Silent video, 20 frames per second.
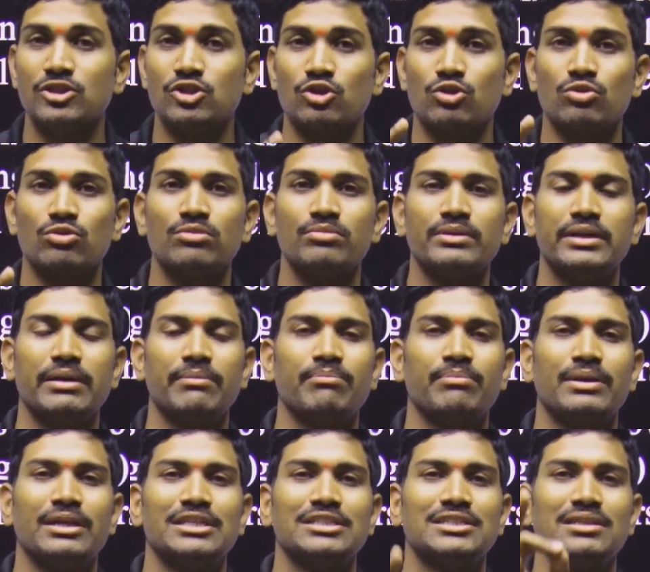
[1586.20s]
room
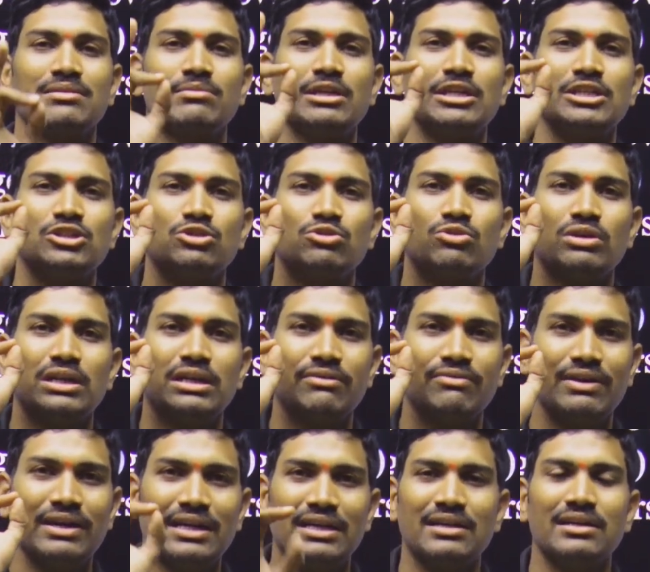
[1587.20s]
temperature means
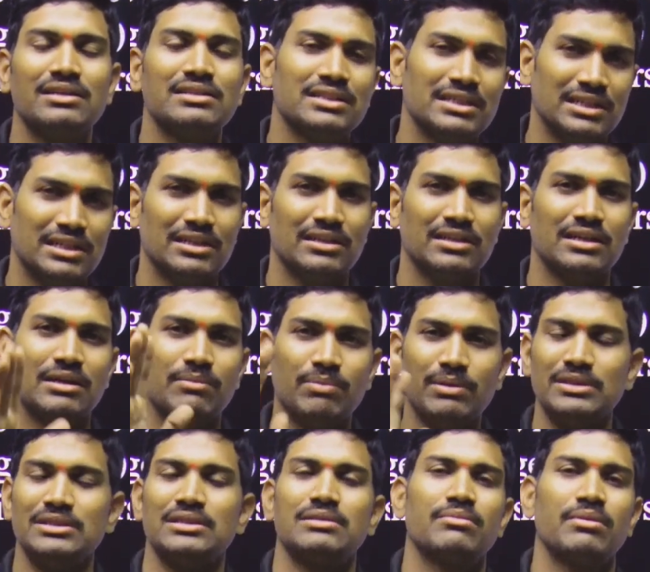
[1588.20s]
25 degrees centigrade.
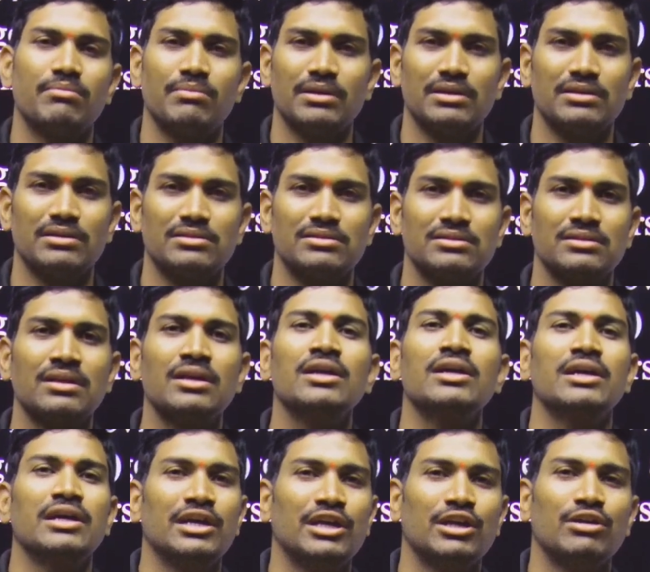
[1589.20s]
Please remember this.
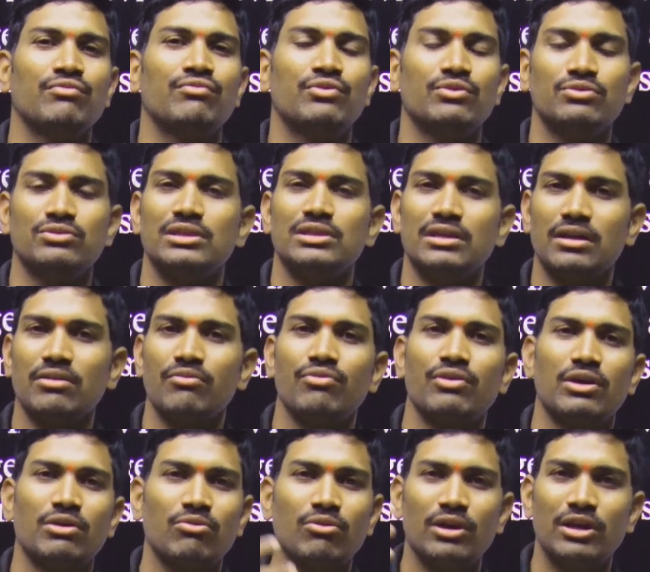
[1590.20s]
In future, if you
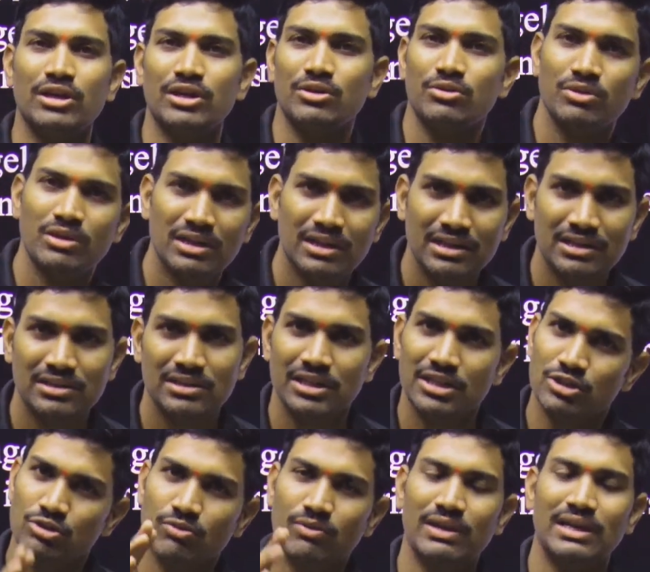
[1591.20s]
are going into the
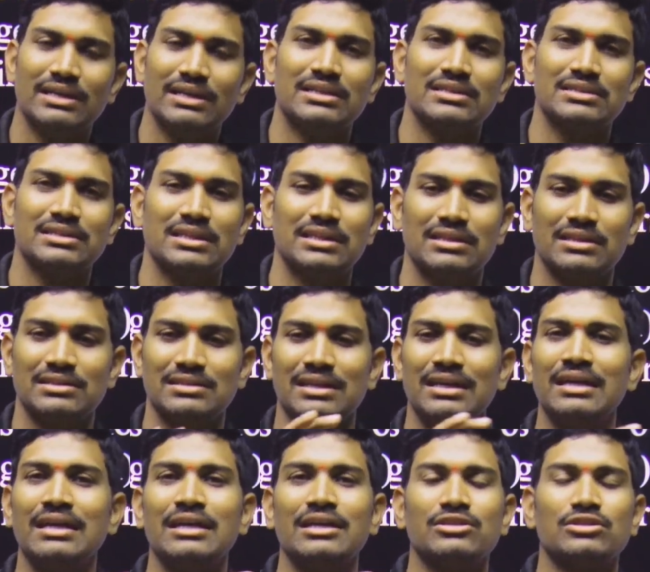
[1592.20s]
research, you will understand this.
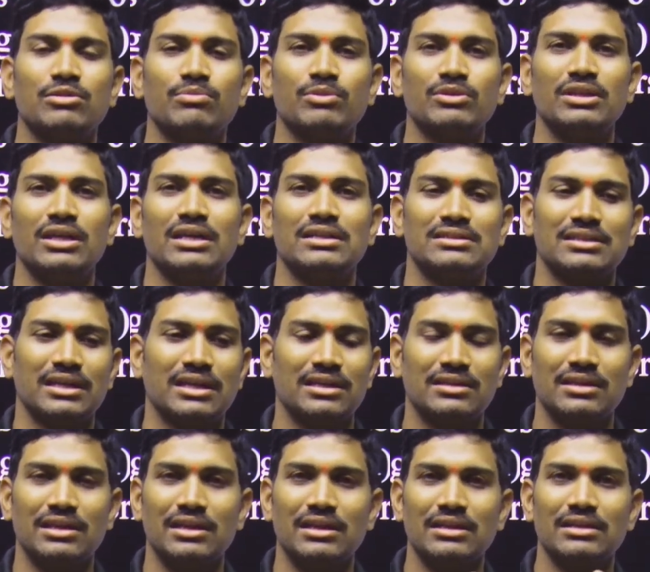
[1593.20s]
Suppose they are saying
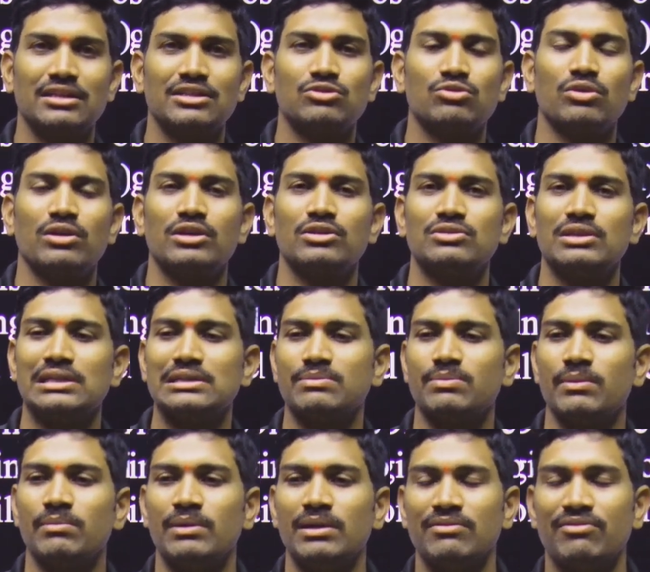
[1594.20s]
that this so and so
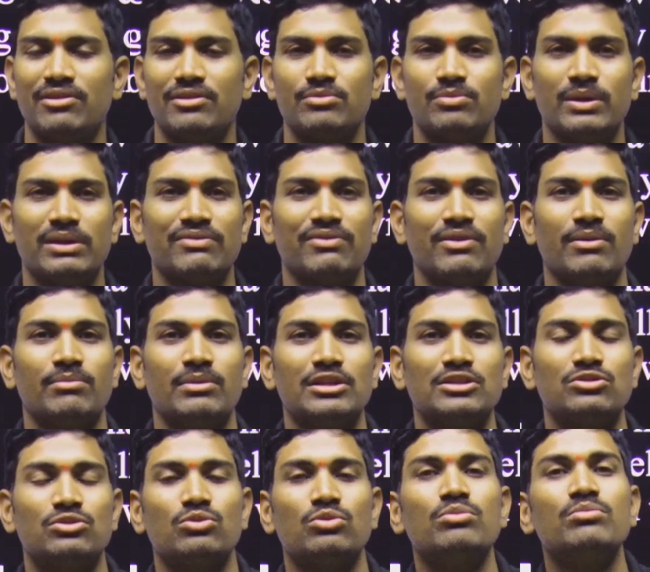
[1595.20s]
experiment was performed
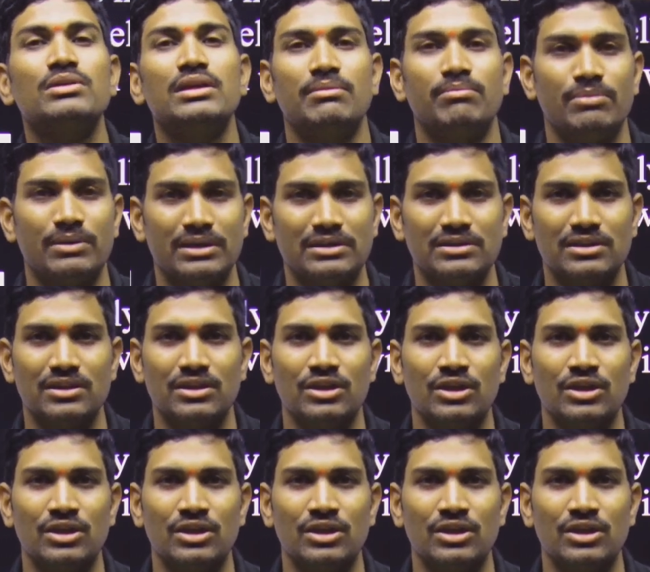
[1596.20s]
at room temperature.